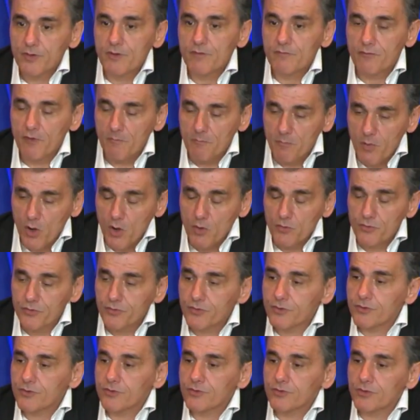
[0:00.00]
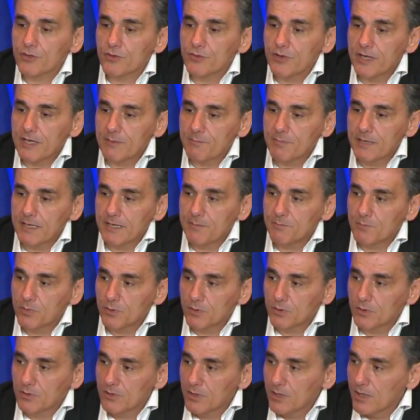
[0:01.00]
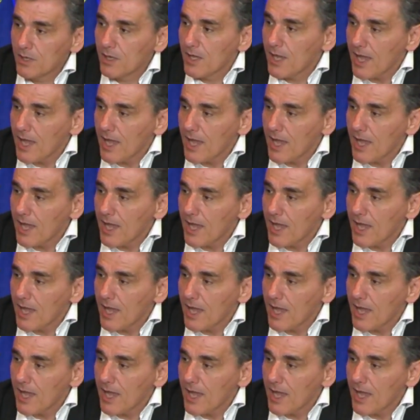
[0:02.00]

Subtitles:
for both the Greek people